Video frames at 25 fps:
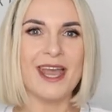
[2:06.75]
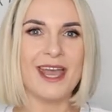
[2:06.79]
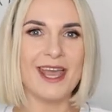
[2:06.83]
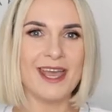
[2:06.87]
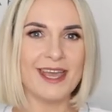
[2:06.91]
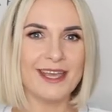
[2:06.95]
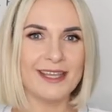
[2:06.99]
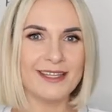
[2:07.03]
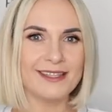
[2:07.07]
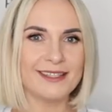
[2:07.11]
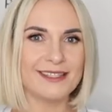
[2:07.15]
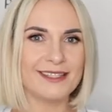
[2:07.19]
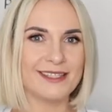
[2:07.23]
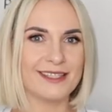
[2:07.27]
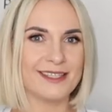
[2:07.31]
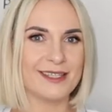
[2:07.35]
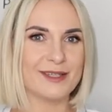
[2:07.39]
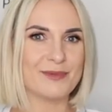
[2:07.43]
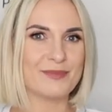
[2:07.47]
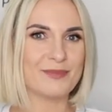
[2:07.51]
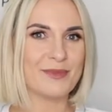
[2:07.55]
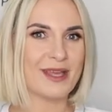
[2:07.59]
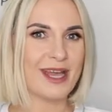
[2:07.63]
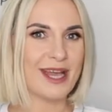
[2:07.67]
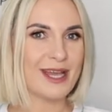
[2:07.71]
And
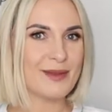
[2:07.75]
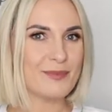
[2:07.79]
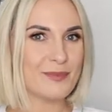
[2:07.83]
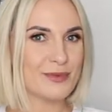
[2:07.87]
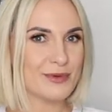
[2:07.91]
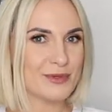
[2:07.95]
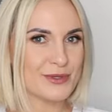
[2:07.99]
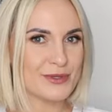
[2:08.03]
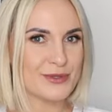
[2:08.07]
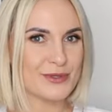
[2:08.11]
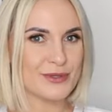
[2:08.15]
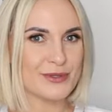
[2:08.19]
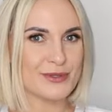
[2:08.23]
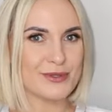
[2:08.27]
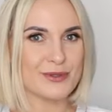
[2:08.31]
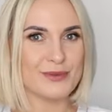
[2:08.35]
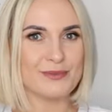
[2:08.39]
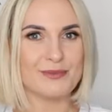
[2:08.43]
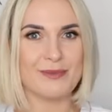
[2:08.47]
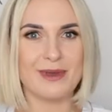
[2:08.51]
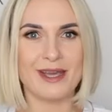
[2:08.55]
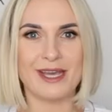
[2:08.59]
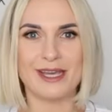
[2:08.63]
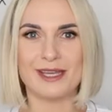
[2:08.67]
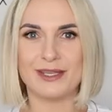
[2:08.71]
um, I
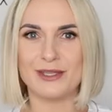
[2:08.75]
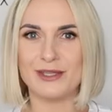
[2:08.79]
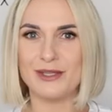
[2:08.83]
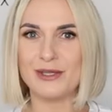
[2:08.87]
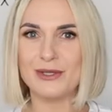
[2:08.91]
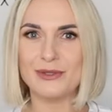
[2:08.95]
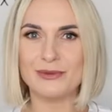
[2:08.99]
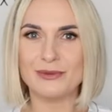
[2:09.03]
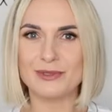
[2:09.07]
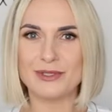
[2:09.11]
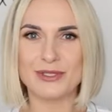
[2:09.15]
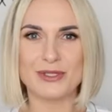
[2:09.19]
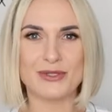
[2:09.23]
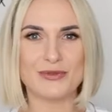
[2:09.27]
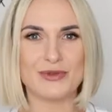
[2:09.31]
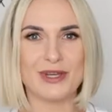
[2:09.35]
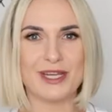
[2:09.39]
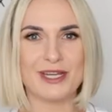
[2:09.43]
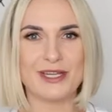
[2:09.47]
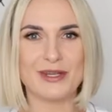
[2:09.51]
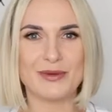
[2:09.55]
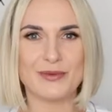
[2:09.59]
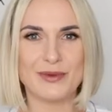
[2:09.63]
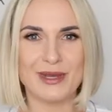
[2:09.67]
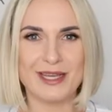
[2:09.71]
presume uh, you will
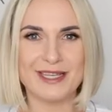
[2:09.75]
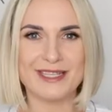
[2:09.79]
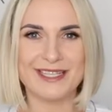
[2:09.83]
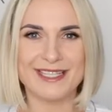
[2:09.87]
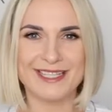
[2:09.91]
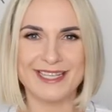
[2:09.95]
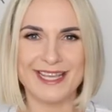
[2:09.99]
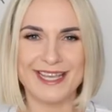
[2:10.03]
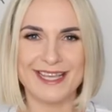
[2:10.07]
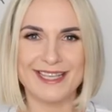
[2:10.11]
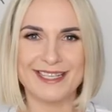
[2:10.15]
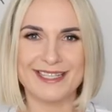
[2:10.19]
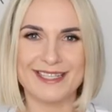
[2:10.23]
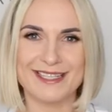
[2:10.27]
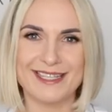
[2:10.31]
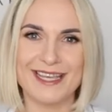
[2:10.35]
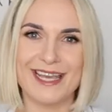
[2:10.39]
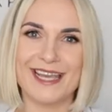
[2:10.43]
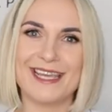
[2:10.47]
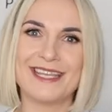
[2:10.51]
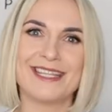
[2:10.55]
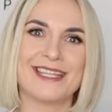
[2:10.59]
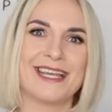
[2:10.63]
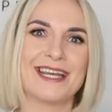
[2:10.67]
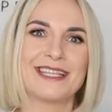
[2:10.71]
straight away say,
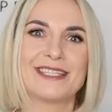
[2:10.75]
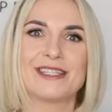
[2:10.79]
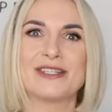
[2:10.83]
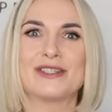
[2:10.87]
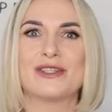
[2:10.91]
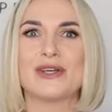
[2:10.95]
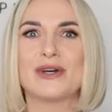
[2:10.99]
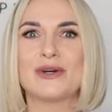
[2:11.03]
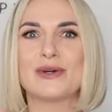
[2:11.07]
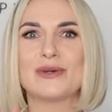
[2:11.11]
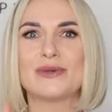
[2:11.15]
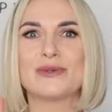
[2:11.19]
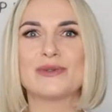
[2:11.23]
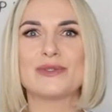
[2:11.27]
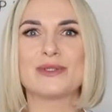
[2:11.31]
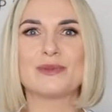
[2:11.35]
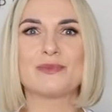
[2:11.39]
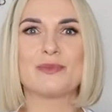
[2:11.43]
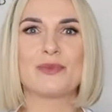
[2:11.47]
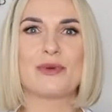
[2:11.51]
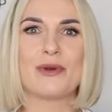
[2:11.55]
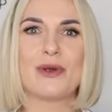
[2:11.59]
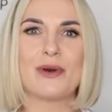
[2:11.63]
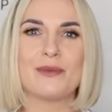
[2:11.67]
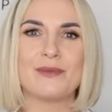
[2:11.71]
say, that those
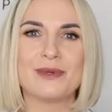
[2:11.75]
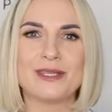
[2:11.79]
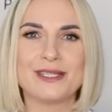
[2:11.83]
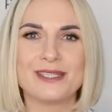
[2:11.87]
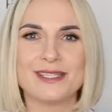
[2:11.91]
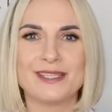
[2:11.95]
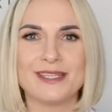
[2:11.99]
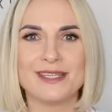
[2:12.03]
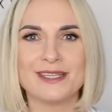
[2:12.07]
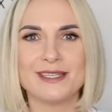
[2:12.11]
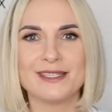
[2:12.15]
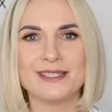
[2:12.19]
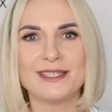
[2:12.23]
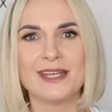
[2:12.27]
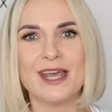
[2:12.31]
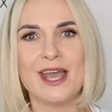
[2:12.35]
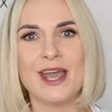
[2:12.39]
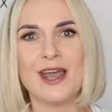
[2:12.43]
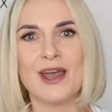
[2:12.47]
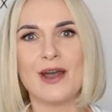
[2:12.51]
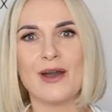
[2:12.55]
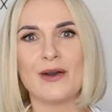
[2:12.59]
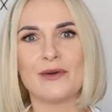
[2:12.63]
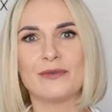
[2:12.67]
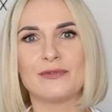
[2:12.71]
promises
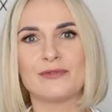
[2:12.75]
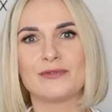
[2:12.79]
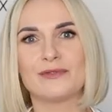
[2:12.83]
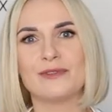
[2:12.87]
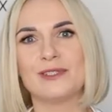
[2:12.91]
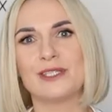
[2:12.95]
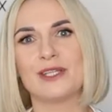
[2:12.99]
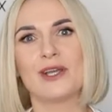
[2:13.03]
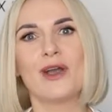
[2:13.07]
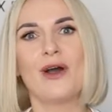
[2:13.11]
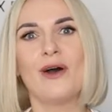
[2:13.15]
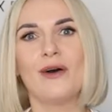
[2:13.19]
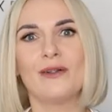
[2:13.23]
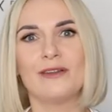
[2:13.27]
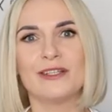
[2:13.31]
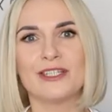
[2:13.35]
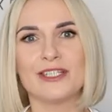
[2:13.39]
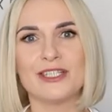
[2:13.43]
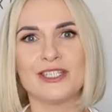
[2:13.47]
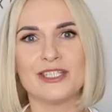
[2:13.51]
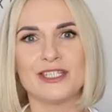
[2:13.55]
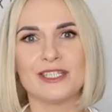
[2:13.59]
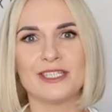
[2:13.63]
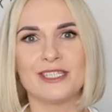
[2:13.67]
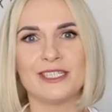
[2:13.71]
of the
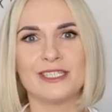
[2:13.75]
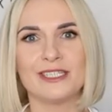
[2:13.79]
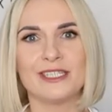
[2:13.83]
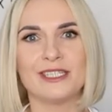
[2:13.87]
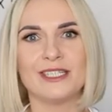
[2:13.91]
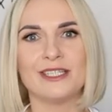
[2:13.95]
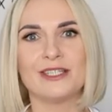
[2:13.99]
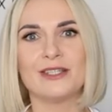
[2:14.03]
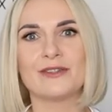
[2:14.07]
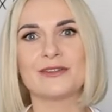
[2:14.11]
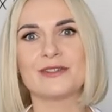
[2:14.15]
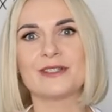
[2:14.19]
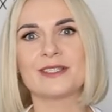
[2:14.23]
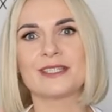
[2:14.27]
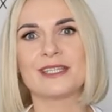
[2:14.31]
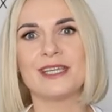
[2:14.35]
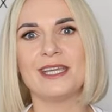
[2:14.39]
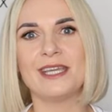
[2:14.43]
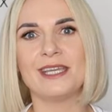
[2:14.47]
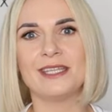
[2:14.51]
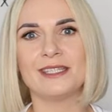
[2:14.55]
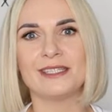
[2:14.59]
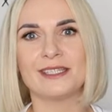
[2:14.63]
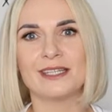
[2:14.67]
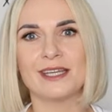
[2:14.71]
collagen in your
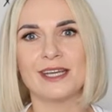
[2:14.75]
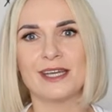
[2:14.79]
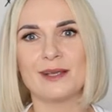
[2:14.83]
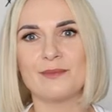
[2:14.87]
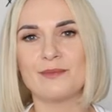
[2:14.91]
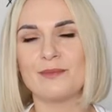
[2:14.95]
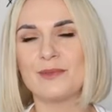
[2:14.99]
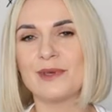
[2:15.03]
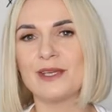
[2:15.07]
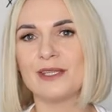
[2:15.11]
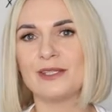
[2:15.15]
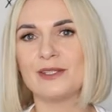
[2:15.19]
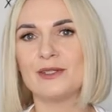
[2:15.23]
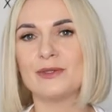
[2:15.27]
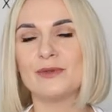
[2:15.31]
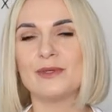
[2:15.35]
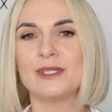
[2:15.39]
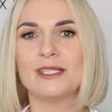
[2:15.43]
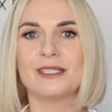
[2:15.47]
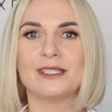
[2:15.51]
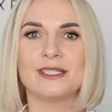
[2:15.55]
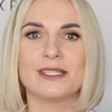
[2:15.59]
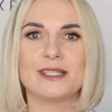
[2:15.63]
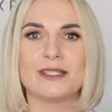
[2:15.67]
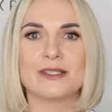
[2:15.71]
skin can
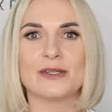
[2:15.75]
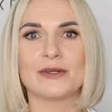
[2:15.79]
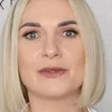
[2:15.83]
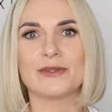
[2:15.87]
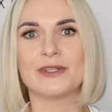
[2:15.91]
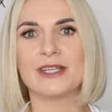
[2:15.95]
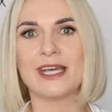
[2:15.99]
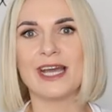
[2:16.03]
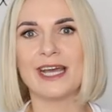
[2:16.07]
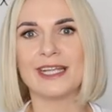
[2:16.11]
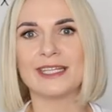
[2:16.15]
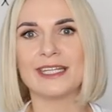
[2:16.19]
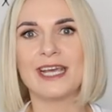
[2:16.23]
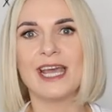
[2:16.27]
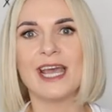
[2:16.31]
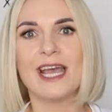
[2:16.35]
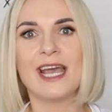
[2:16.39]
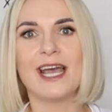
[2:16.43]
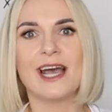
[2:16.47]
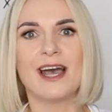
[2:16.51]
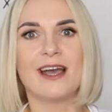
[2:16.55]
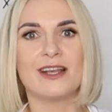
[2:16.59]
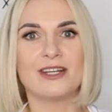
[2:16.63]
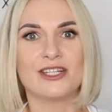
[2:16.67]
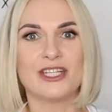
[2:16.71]
doing this or that
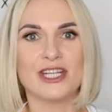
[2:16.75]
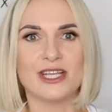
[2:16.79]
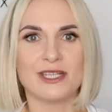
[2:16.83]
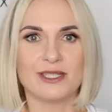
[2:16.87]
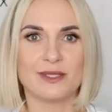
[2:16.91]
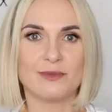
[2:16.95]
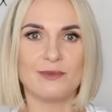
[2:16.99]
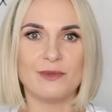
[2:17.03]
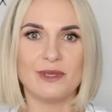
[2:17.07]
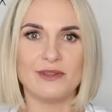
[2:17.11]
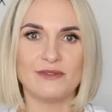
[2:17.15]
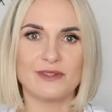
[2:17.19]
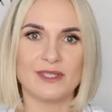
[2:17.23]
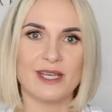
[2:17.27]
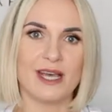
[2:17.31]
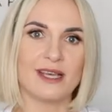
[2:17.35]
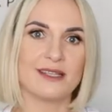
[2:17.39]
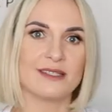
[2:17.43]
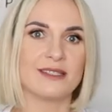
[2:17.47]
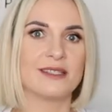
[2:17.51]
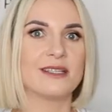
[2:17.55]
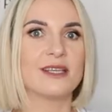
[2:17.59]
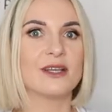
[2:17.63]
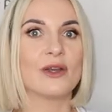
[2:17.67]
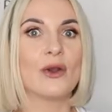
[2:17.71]
are just myths
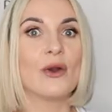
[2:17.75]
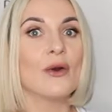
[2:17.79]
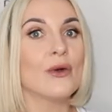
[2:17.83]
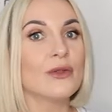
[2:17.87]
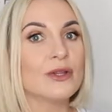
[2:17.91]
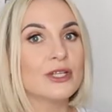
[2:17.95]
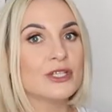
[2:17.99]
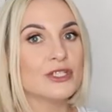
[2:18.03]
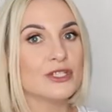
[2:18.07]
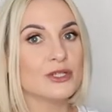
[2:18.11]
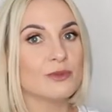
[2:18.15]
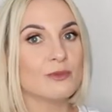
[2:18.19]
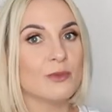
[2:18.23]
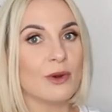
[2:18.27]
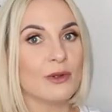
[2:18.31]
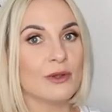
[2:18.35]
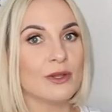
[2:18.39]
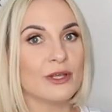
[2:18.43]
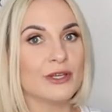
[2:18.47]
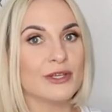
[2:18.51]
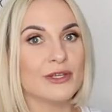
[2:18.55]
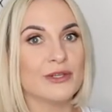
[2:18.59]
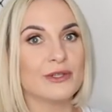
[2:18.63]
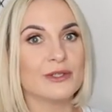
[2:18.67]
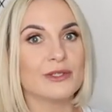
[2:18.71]
as the collagen 2
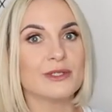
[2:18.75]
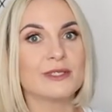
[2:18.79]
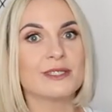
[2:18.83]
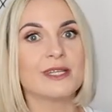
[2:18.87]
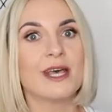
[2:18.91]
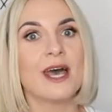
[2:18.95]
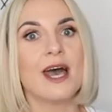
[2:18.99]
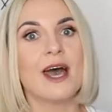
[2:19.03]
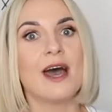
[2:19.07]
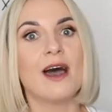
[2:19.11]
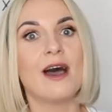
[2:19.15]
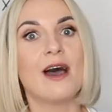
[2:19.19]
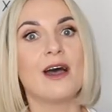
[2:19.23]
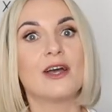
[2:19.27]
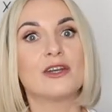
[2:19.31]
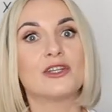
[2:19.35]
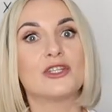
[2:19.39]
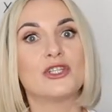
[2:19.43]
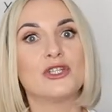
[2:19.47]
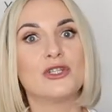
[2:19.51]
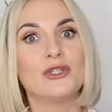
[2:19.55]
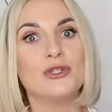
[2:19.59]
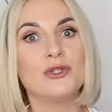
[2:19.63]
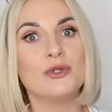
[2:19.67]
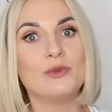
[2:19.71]
molecules are
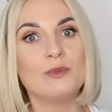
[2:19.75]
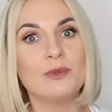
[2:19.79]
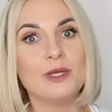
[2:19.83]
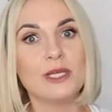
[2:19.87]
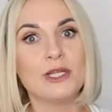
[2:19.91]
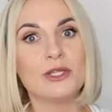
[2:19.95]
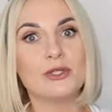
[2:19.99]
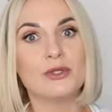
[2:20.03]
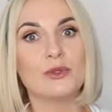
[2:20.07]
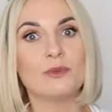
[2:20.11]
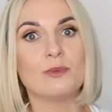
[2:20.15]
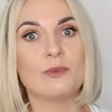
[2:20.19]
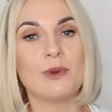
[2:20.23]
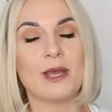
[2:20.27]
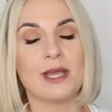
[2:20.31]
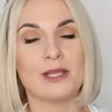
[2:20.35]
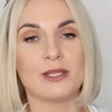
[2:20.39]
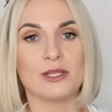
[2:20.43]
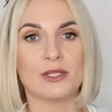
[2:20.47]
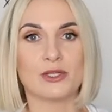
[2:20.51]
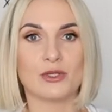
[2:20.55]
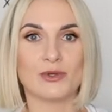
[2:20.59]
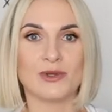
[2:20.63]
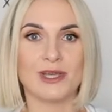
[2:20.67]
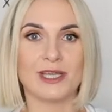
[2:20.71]
too big to
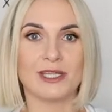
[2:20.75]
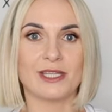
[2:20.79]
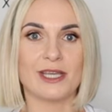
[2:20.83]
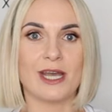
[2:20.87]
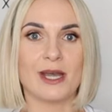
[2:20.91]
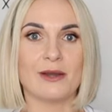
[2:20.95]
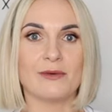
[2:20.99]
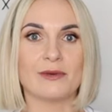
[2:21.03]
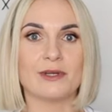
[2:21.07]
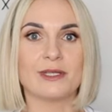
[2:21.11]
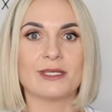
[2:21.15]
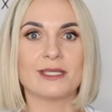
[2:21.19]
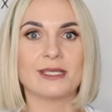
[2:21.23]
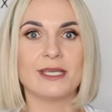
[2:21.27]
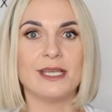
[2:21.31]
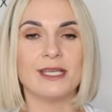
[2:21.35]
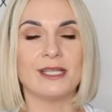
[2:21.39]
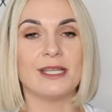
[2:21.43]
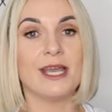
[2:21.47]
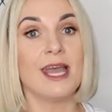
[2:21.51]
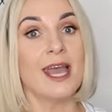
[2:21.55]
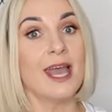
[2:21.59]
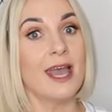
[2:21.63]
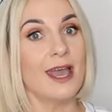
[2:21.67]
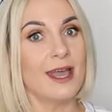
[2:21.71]
penetrate our
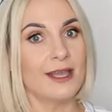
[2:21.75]
skin.